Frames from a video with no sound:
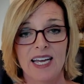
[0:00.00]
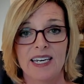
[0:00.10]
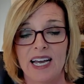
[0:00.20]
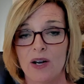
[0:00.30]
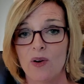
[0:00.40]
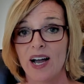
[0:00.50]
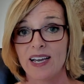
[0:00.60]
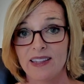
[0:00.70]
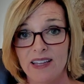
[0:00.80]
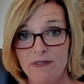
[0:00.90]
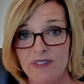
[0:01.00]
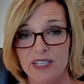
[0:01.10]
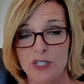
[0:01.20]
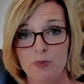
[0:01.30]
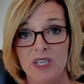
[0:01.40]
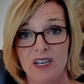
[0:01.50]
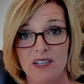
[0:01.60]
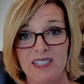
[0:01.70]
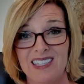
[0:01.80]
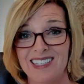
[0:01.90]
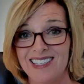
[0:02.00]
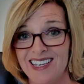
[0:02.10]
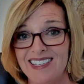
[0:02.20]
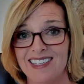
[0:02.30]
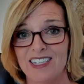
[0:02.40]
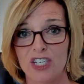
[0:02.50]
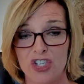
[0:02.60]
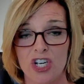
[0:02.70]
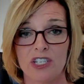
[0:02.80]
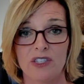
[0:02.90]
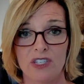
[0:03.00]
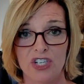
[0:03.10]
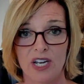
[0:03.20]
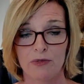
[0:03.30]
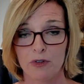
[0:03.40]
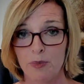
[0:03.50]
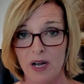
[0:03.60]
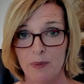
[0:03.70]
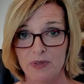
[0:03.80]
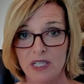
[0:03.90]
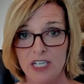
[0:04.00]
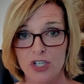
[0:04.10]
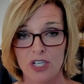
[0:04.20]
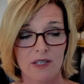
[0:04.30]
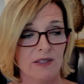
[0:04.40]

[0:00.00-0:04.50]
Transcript: Now, I love this because this isn't just the general population.